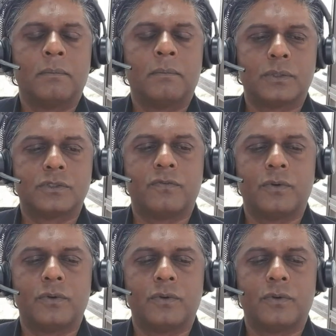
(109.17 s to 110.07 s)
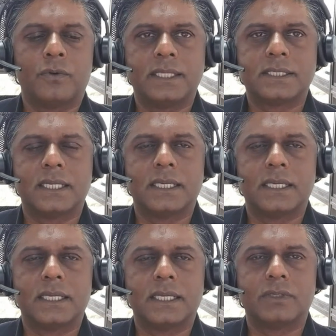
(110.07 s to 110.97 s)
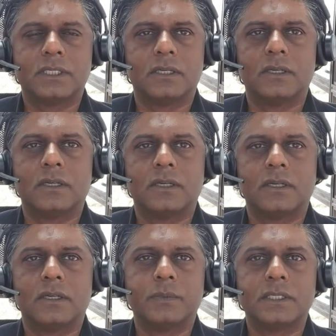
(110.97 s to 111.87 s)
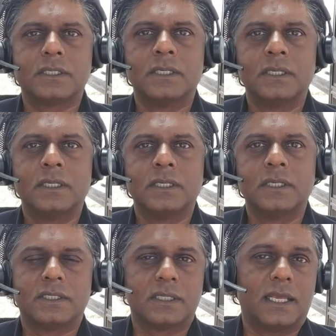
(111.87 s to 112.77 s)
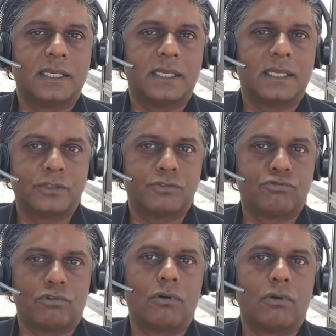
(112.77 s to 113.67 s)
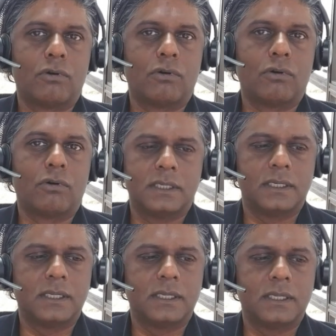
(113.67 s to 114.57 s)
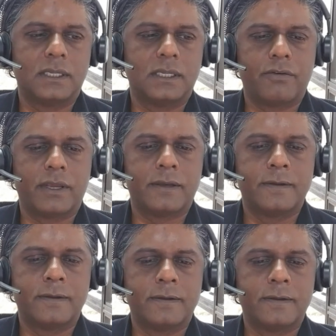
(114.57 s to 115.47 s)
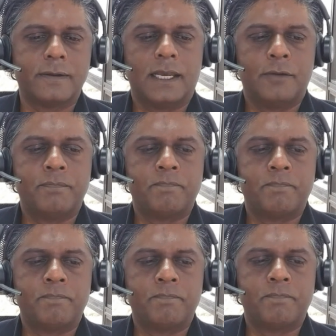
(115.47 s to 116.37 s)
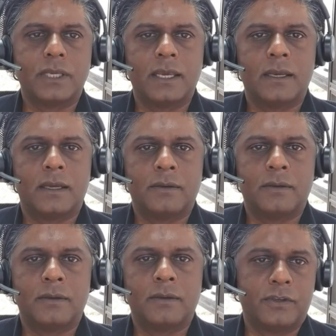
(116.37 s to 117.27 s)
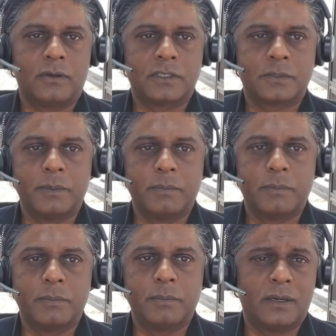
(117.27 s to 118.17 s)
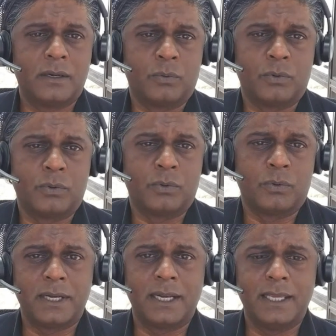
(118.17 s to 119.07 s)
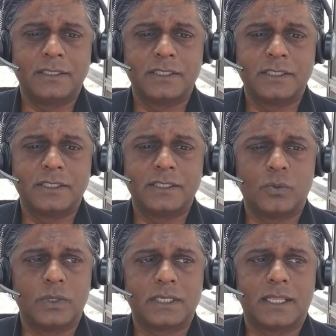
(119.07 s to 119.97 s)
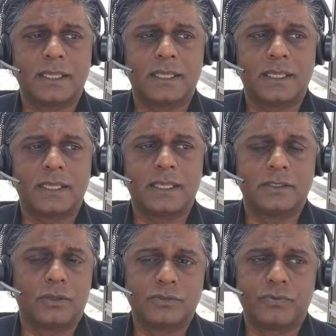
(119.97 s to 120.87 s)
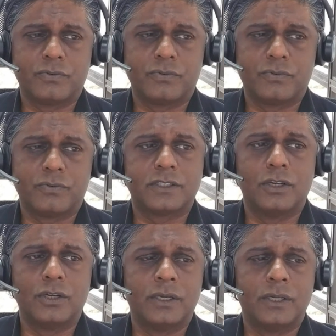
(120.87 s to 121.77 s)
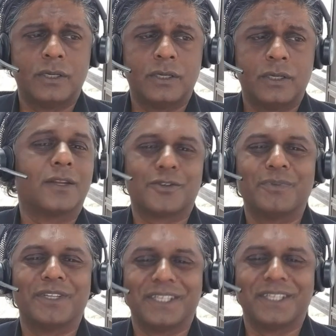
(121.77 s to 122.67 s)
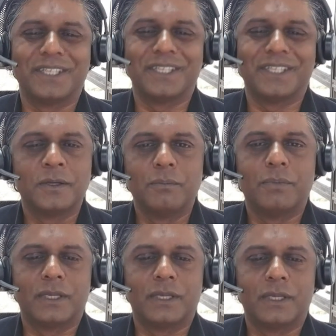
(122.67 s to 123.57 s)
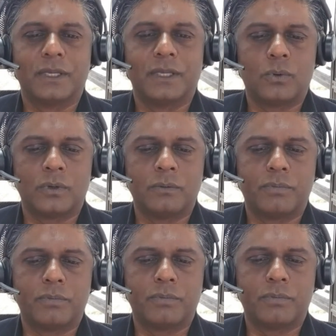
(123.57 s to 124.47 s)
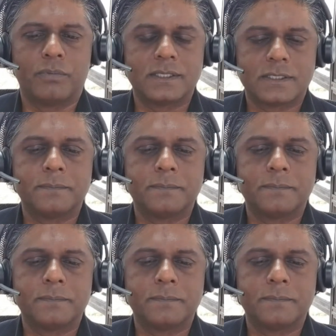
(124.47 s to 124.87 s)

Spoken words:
but also for your brand sales and your return on investment, print still has a very strong hold in that area. If you ask me about where it would really play in today's digital world, I think it's in those three areas: the learning, working, and communicating being the most important prevalent one.